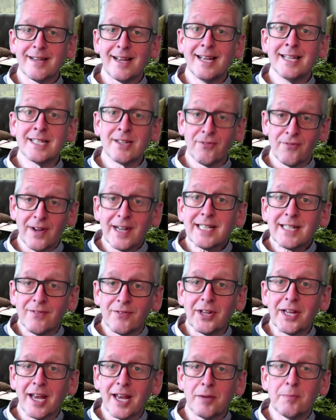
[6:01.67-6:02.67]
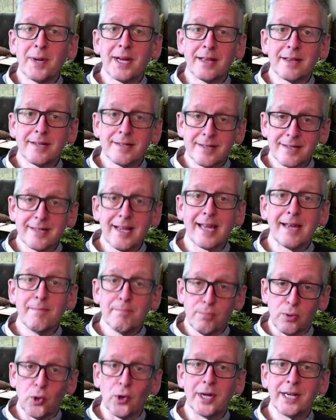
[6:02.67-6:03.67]
is effectively going to make the same
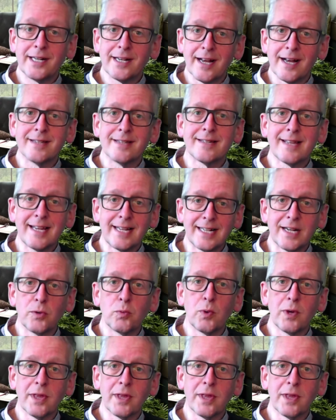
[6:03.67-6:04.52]
point as he did with